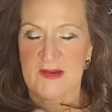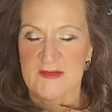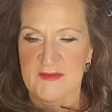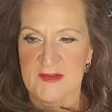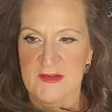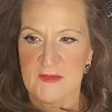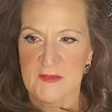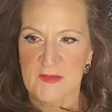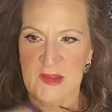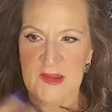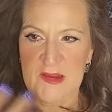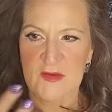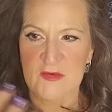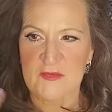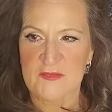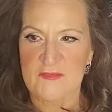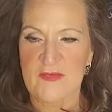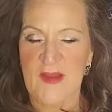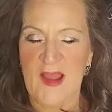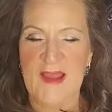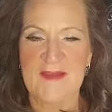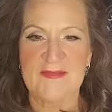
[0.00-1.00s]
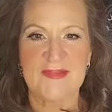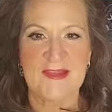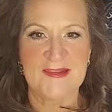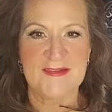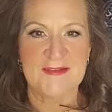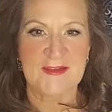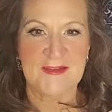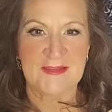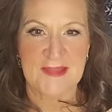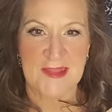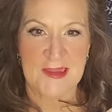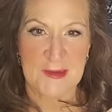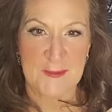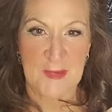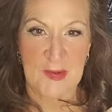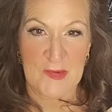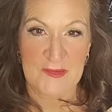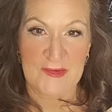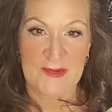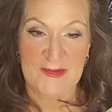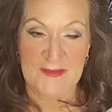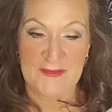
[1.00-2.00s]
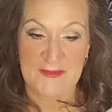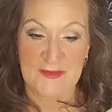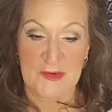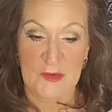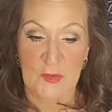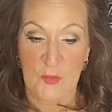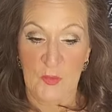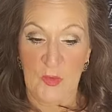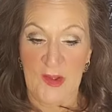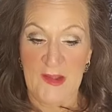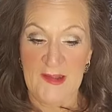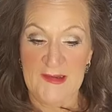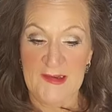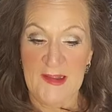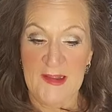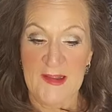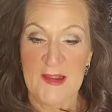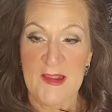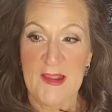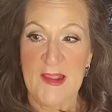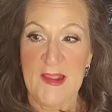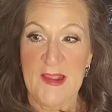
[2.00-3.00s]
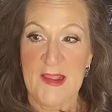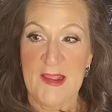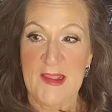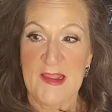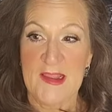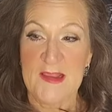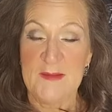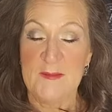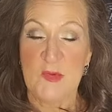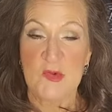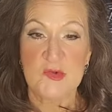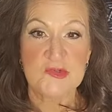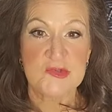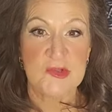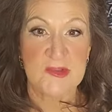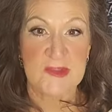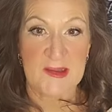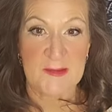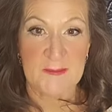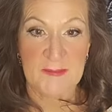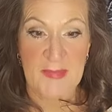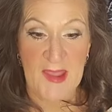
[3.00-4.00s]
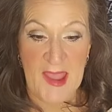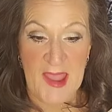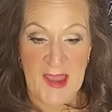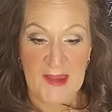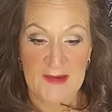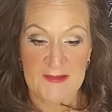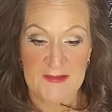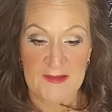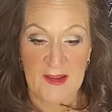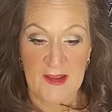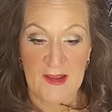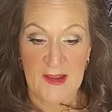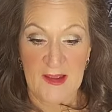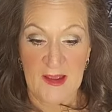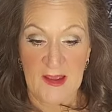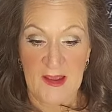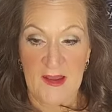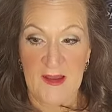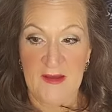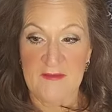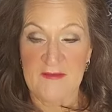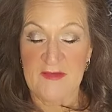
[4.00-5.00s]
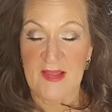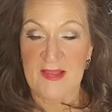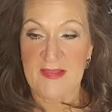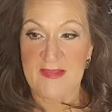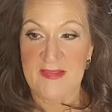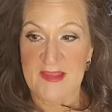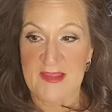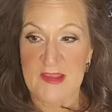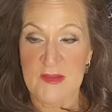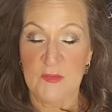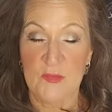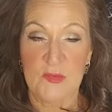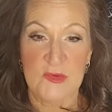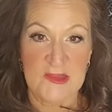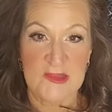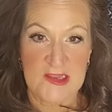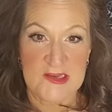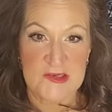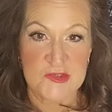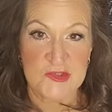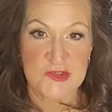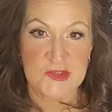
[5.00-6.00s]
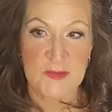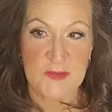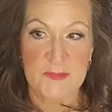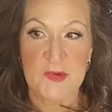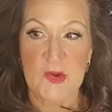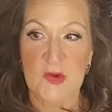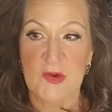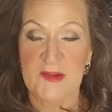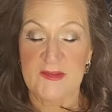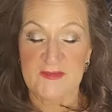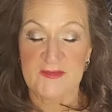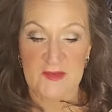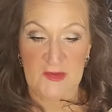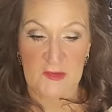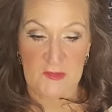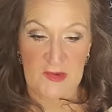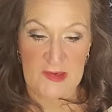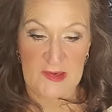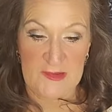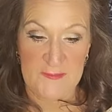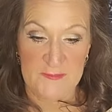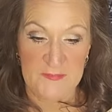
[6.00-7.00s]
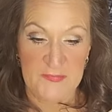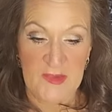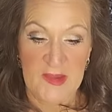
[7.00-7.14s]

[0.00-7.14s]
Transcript: I said, okay, here's five things to think about and consider. One, emotional impact of the relationship you're considering.